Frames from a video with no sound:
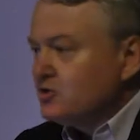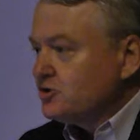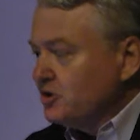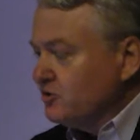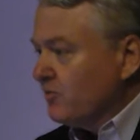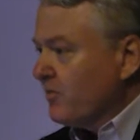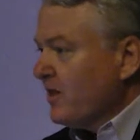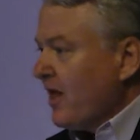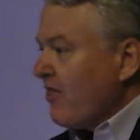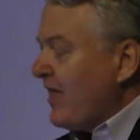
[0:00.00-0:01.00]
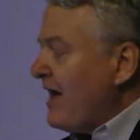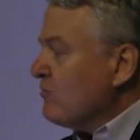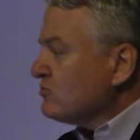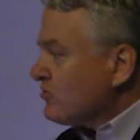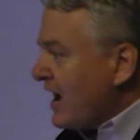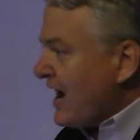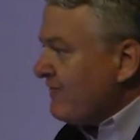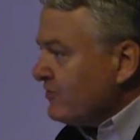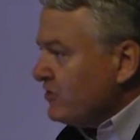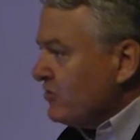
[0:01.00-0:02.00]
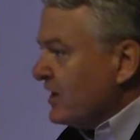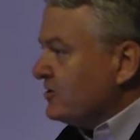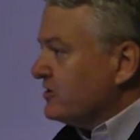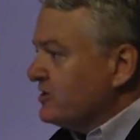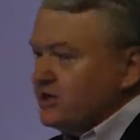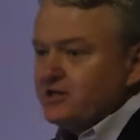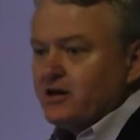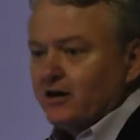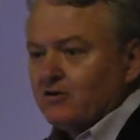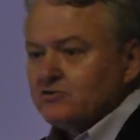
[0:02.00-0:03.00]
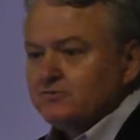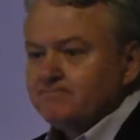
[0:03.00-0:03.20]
Two, they will drive you into the details.